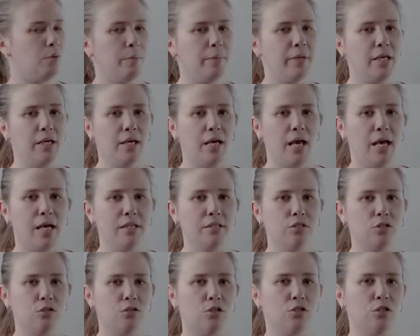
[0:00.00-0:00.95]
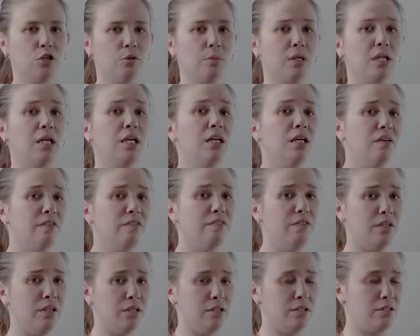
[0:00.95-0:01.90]
we're being asked to determine
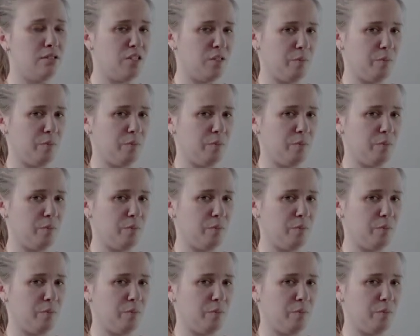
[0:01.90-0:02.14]
if it is